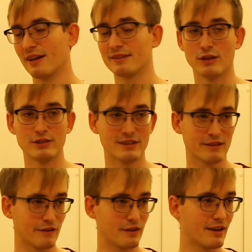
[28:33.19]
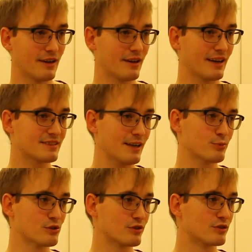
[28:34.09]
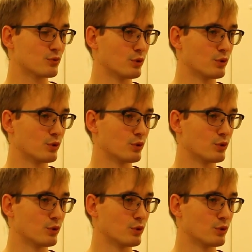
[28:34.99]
The only exceptions to this